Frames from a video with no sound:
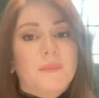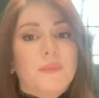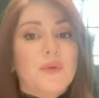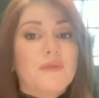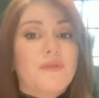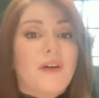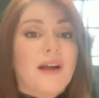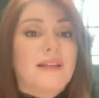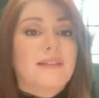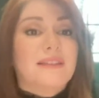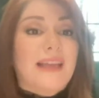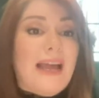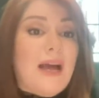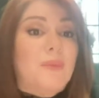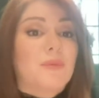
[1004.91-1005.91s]
provide
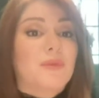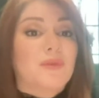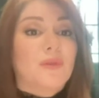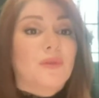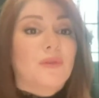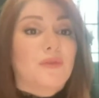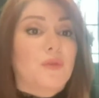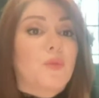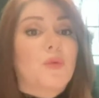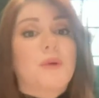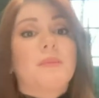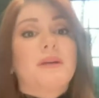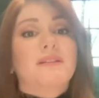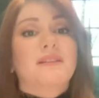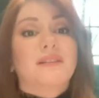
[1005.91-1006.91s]
capital for
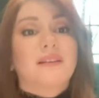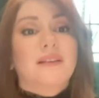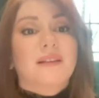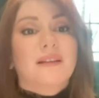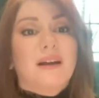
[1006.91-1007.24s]
women,